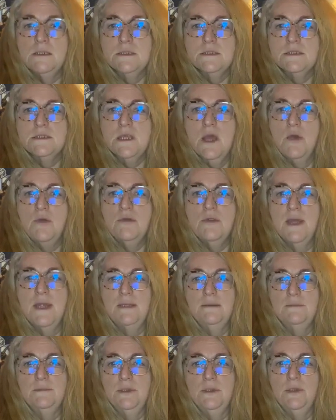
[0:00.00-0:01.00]
So
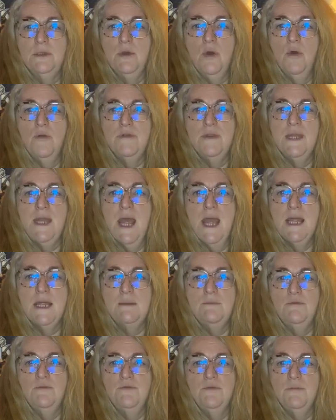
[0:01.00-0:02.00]
then, got the
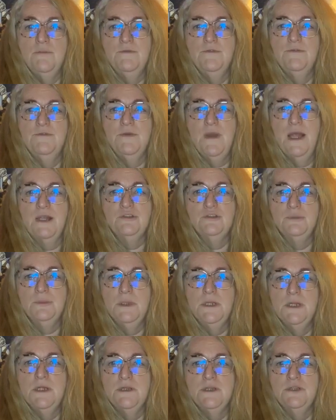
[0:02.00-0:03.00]
name from
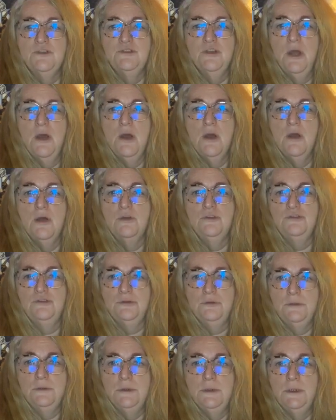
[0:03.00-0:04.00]
Flashman at the
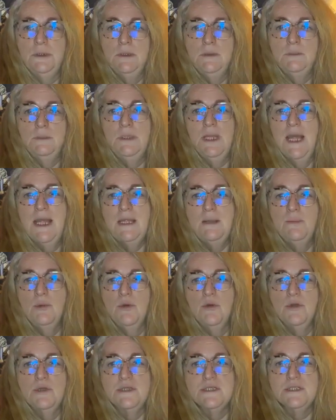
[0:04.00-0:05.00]
Charge.
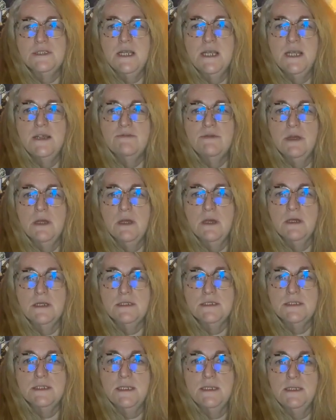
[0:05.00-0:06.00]
Playboy
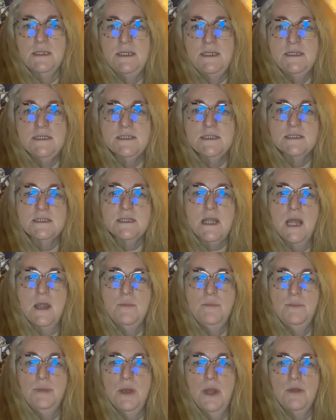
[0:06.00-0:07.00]
serialised it. He's the
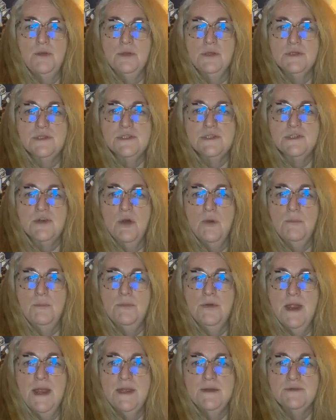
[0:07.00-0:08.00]
same bloke as Tom
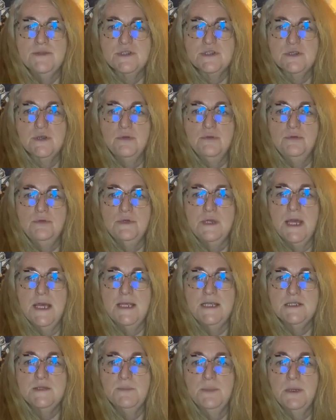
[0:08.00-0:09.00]
Brown's School
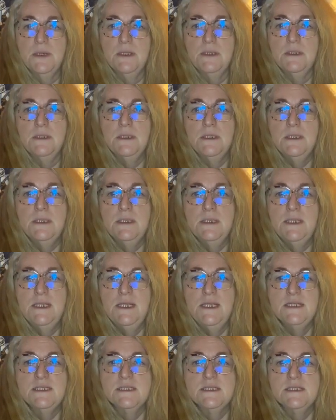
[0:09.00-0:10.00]
Days, but
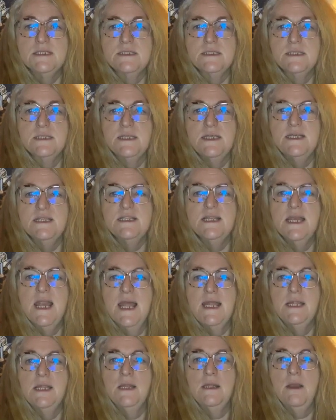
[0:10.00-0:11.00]
it's his
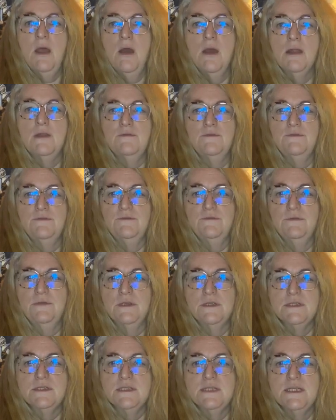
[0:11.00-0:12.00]
later life
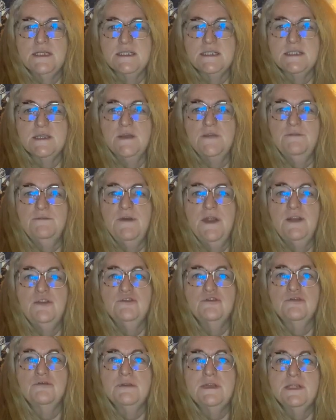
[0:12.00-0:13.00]
as this
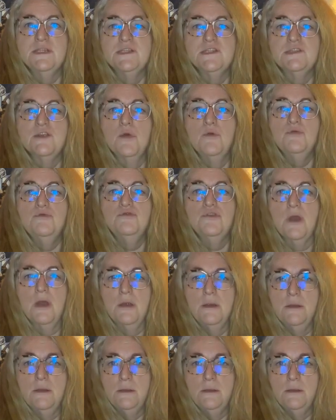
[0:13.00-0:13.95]
adventuring soldier.